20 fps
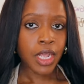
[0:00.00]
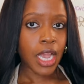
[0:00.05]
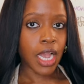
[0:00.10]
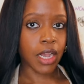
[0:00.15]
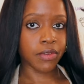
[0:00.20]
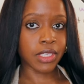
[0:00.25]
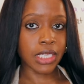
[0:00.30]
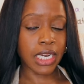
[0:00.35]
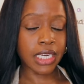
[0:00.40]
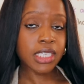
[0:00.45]

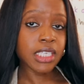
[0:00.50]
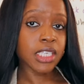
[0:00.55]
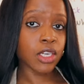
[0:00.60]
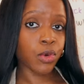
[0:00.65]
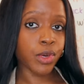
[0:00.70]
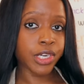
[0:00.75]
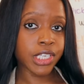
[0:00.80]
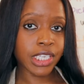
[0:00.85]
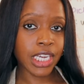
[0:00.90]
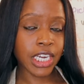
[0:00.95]
I've selected a
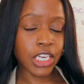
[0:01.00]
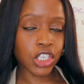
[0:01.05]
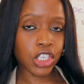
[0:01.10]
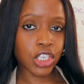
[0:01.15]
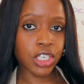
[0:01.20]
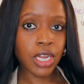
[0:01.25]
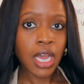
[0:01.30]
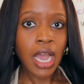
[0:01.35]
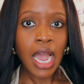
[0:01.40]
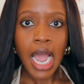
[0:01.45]

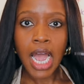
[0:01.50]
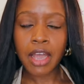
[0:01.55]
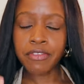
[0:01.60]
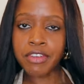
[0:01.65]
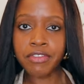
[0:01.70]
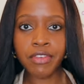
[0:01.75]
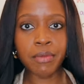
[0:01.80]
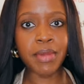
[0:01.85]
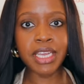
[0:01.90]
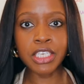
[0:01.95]
quotation. I've
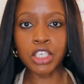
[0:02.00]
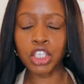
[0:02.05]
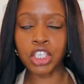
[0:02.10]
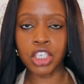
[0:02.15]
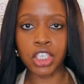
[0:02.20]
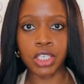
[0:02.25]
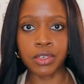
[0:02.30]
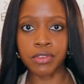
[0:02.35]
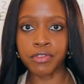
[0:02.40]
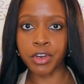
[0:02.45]
even mentioned,